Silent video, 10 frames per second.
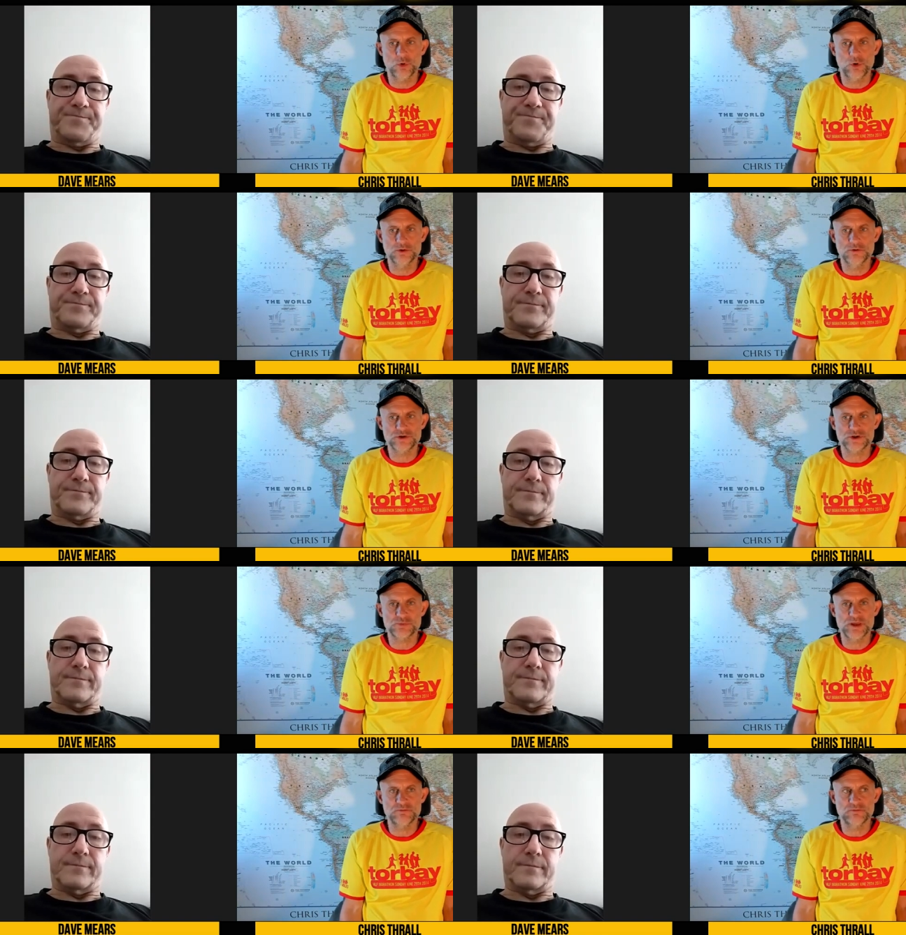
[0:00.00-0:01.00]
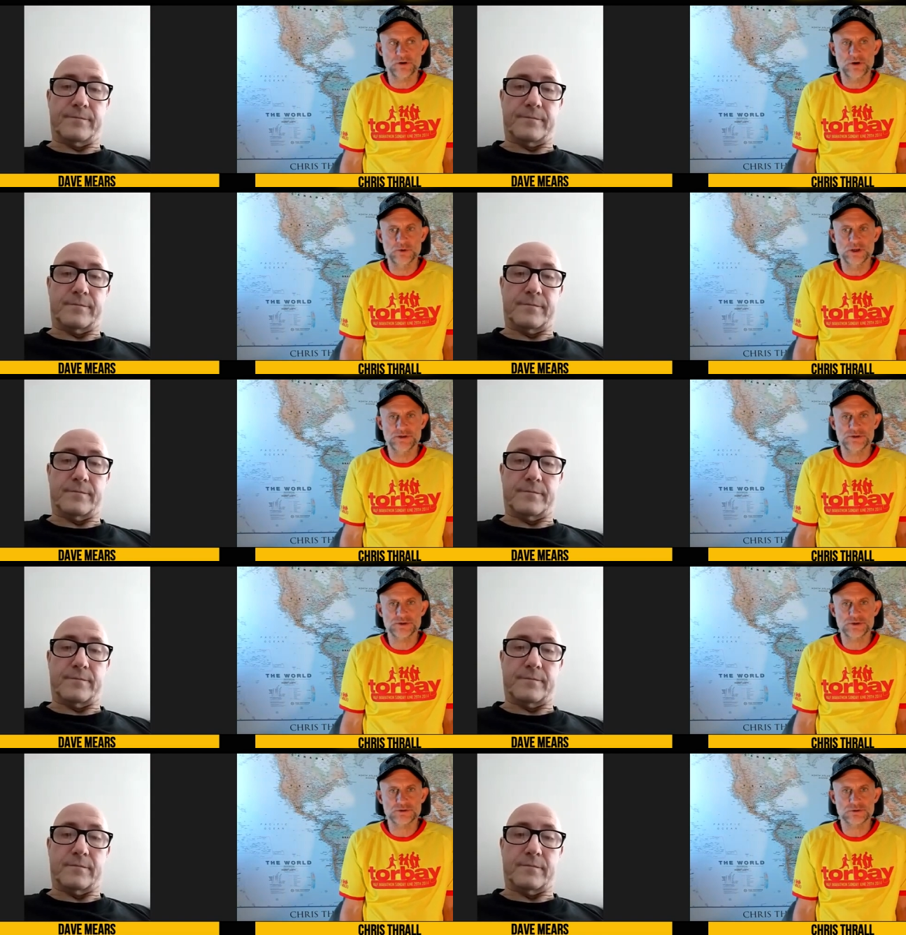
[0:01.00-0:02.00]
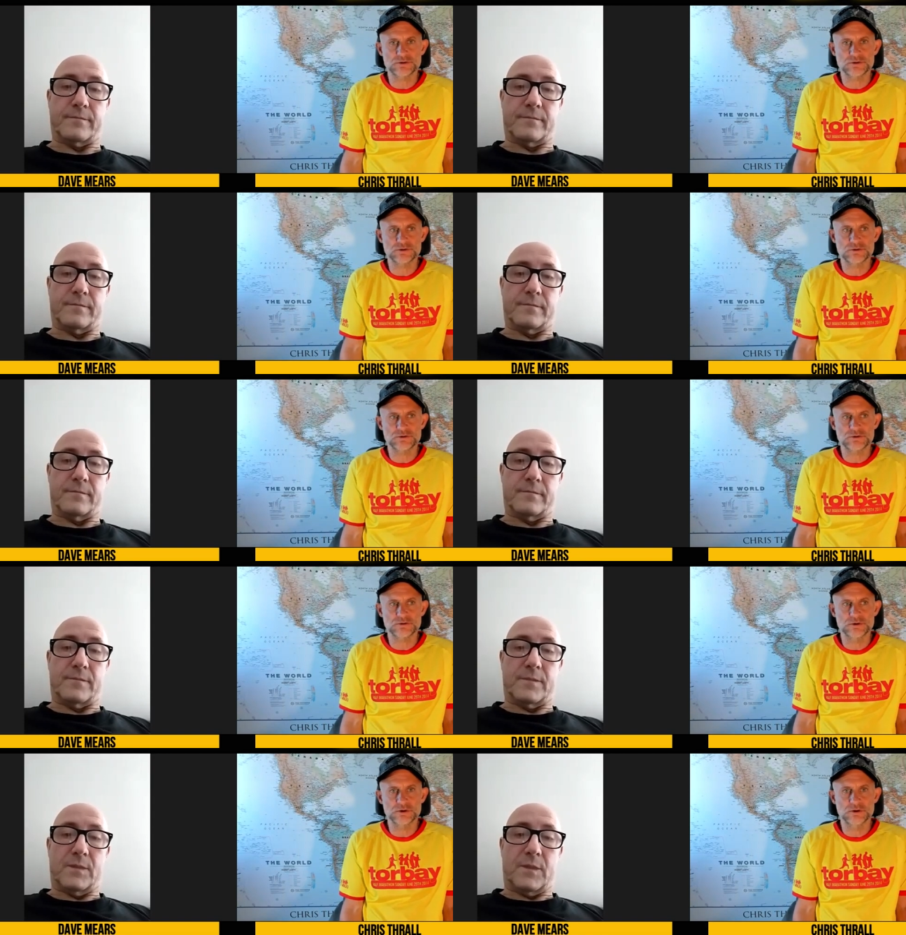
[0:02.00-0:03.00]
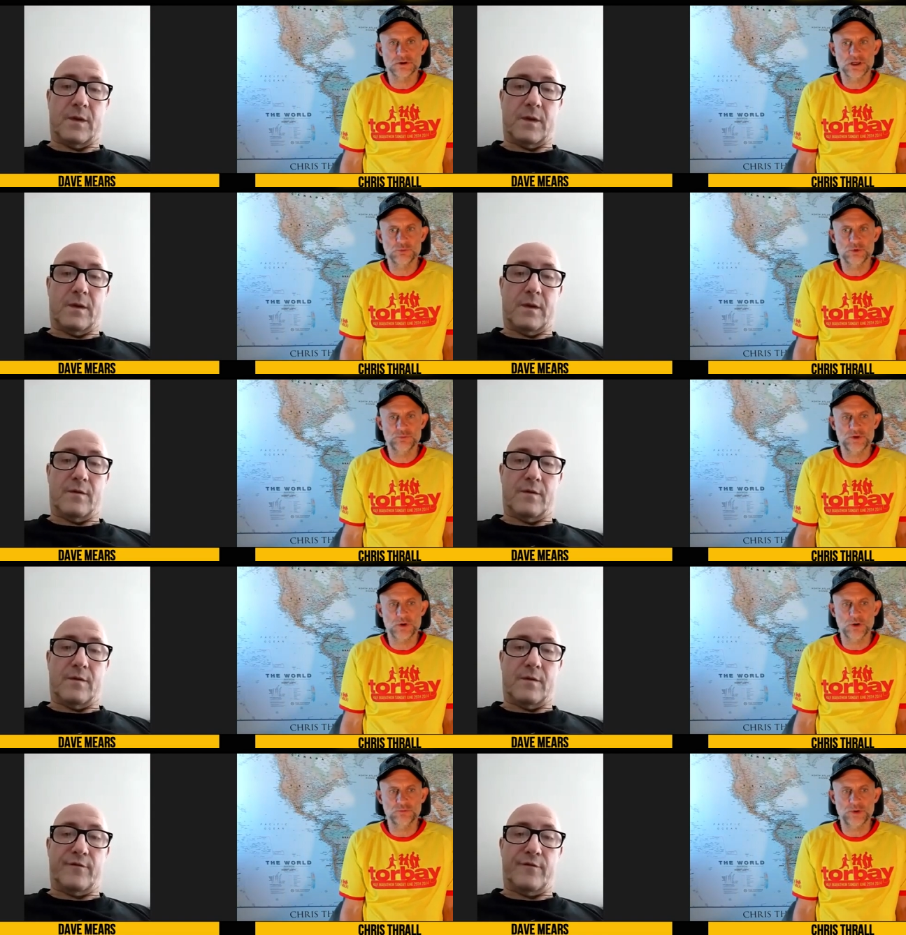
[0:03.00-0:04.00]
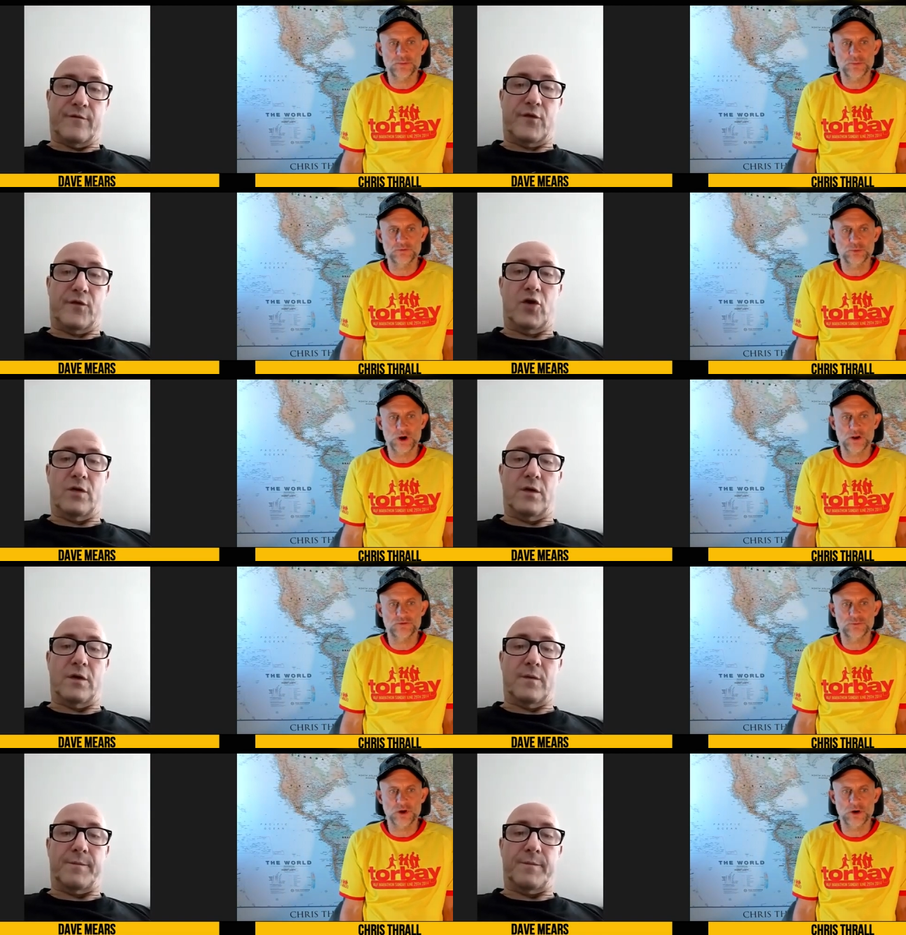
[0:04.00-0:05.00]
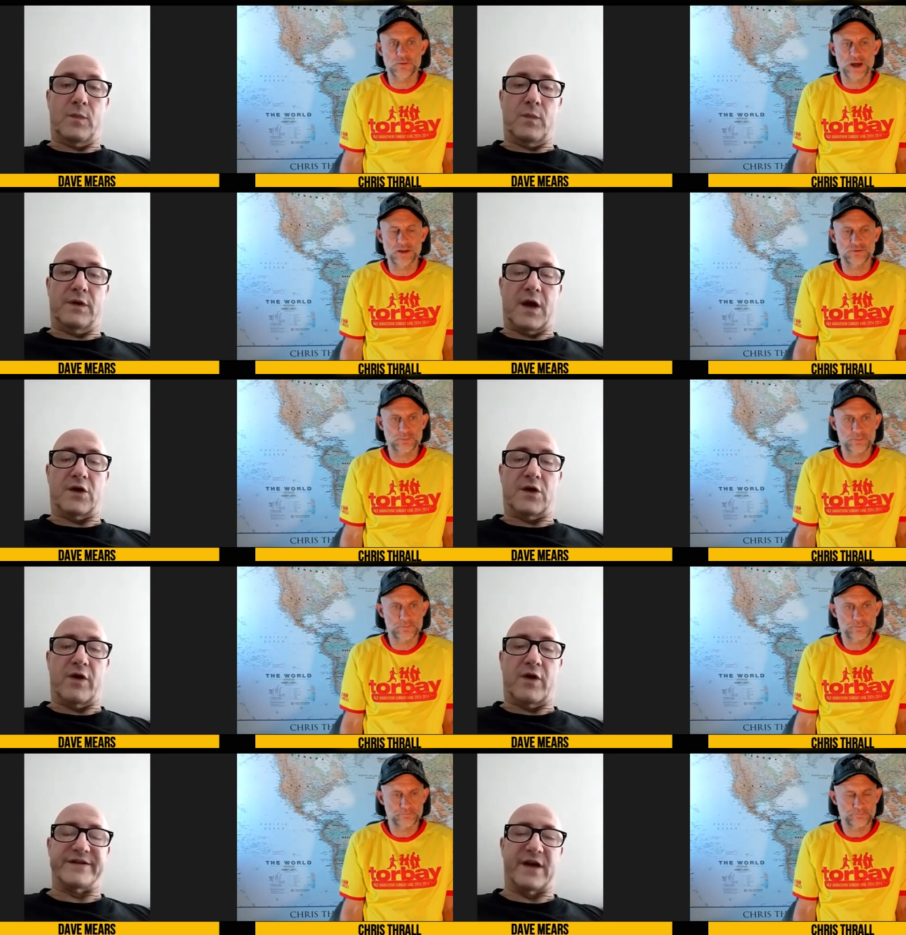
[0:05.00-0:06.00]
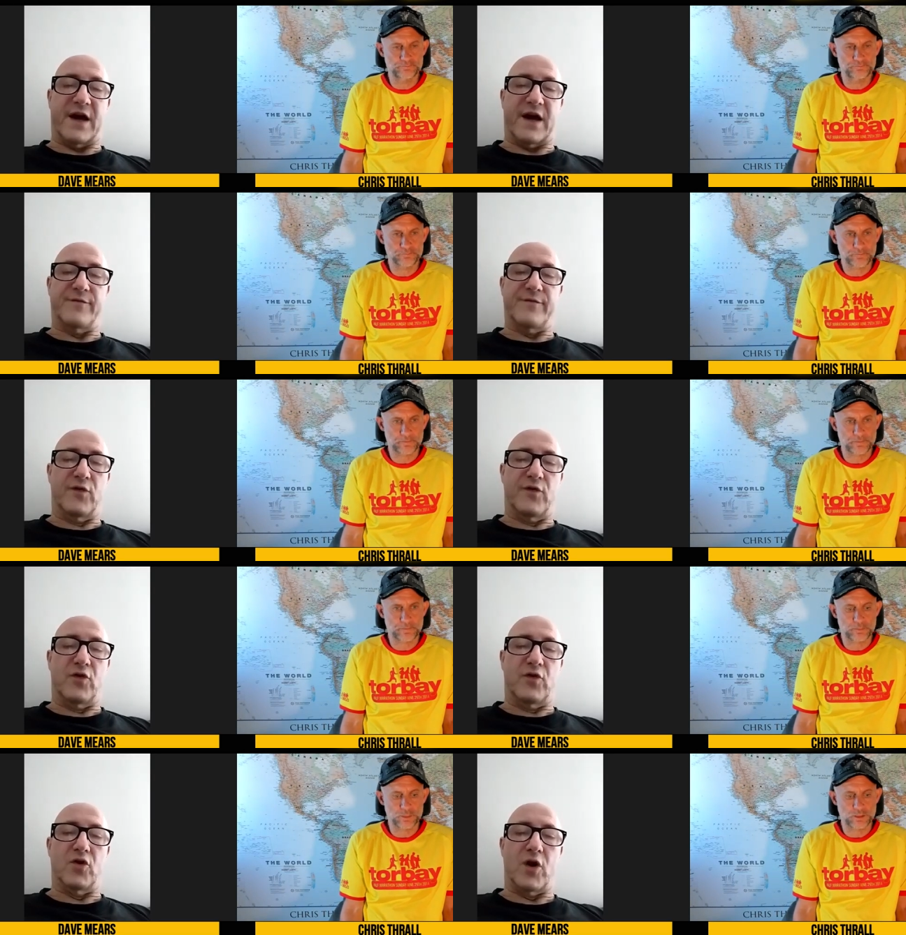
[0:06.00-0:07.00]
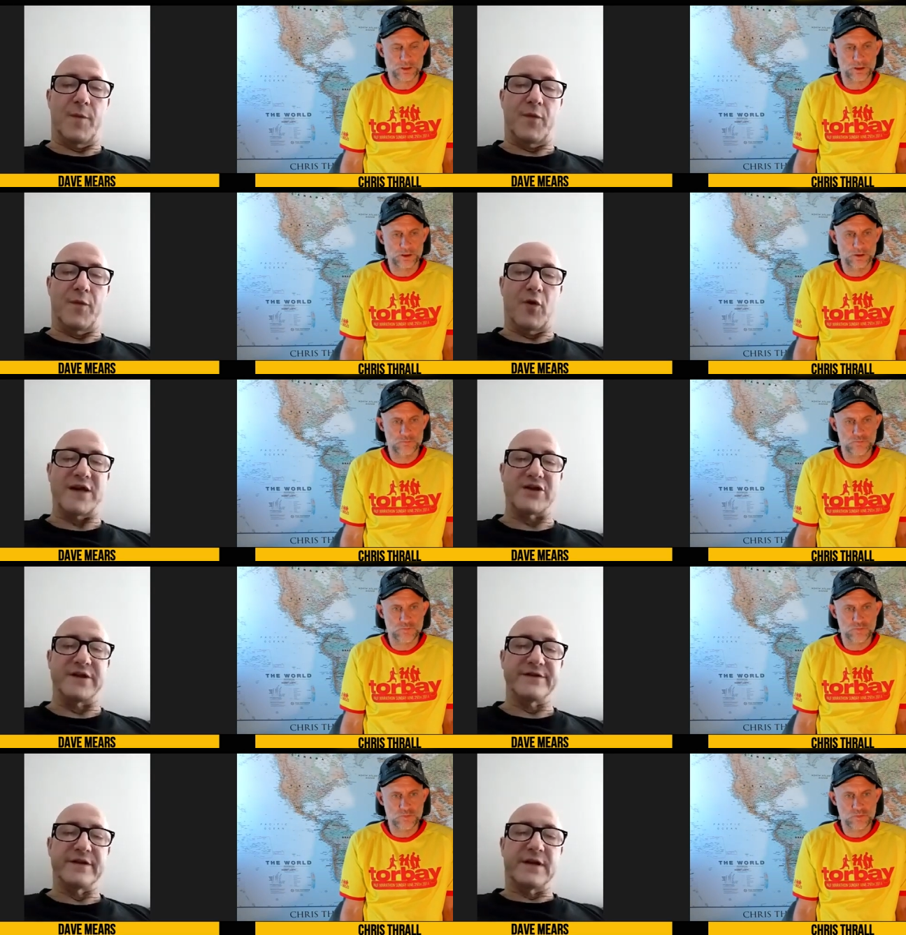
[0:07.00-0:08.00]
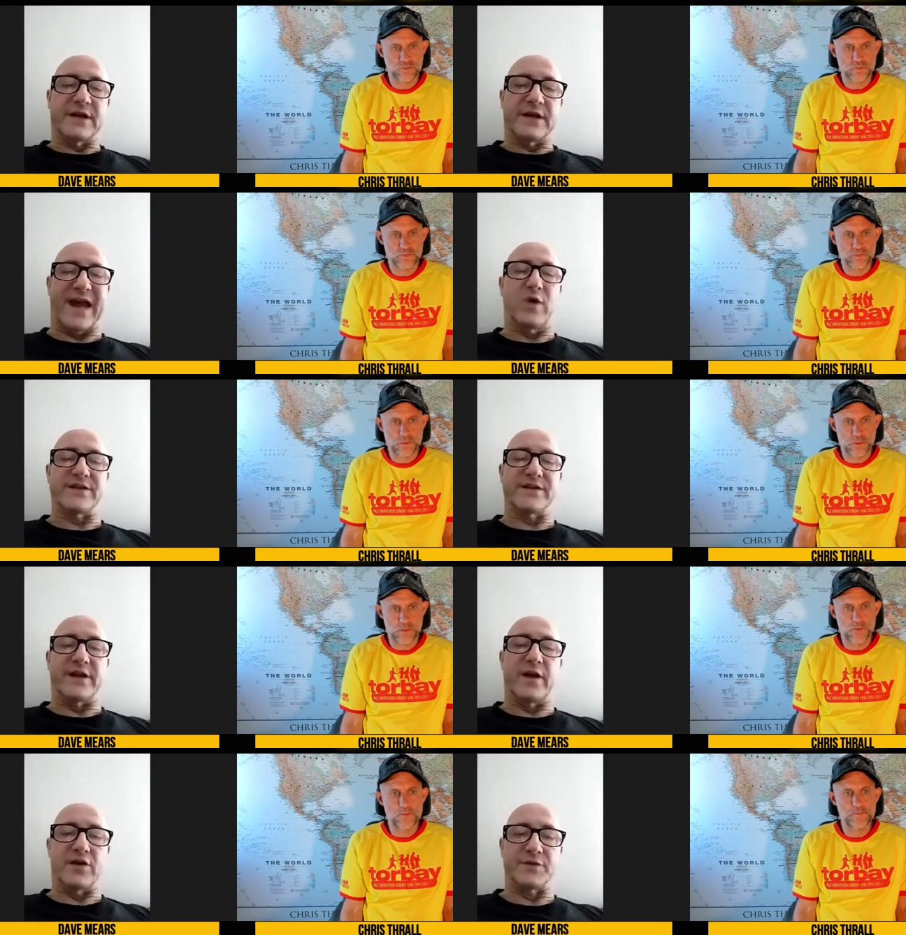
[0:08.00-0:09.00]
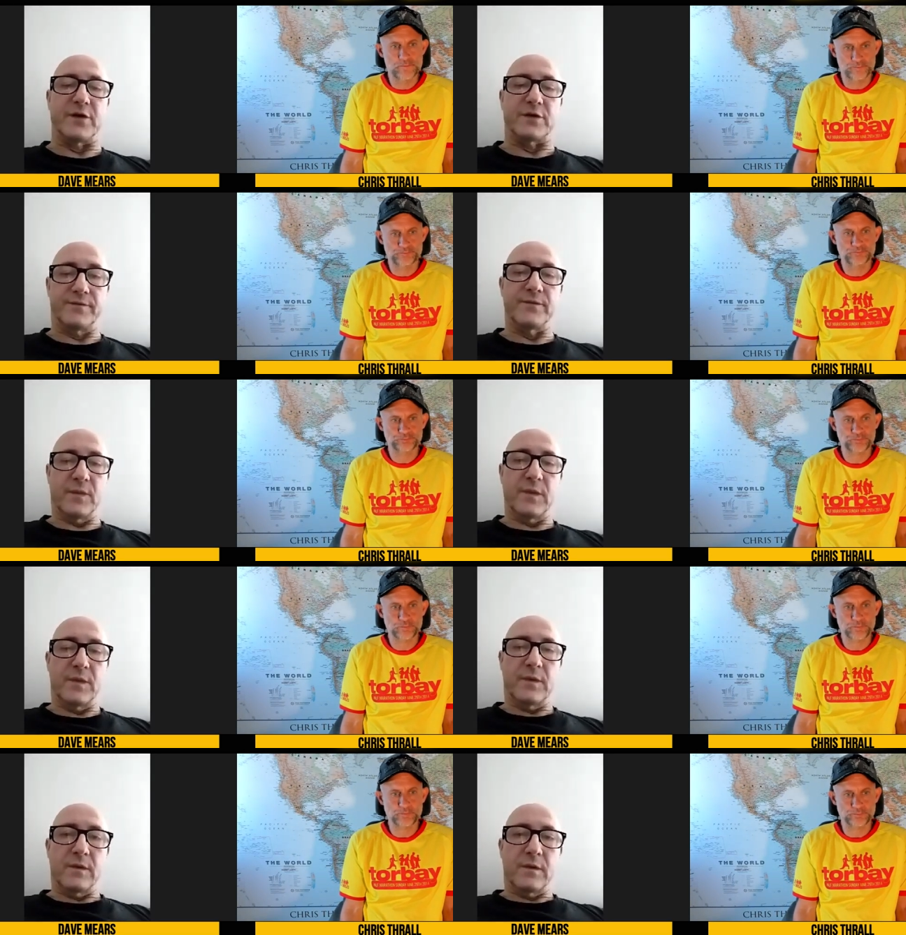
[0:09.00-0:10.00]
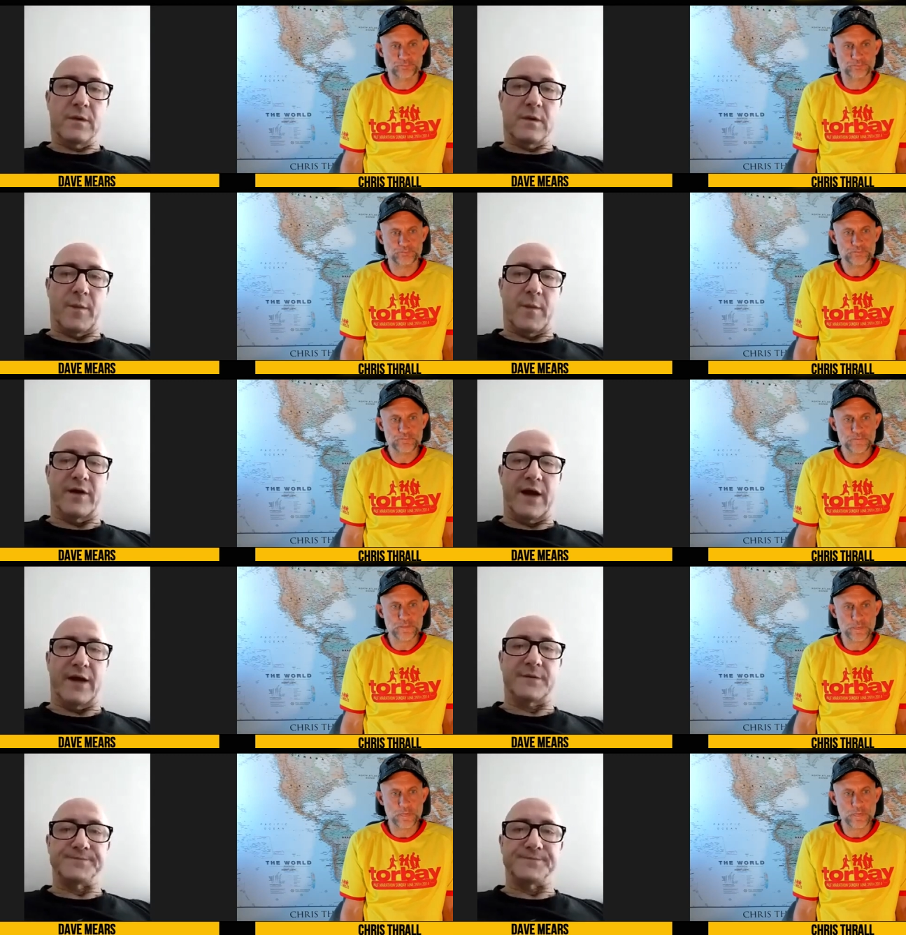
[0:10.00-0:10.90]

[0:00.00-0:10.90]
Speaker 1: what you've just been through is it would be most four, people's worst uh, nightmares.
Speaker 2: Had four operations, 10 weeks in hospital. Mm. I'm out now.